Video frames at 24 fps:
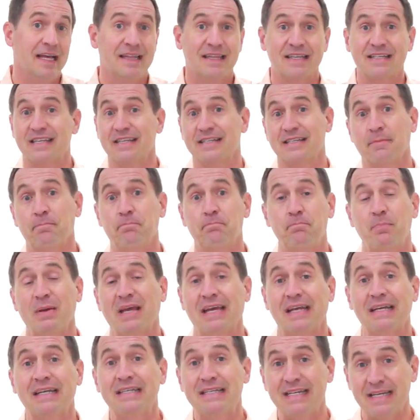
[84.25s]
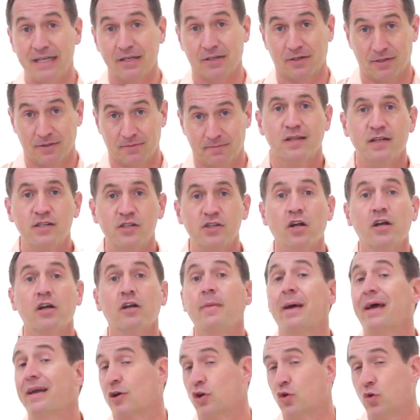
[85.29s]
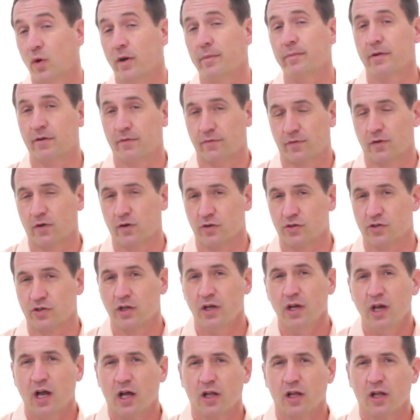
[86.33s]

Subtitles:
This is a big deal. Let's talk about equipment first.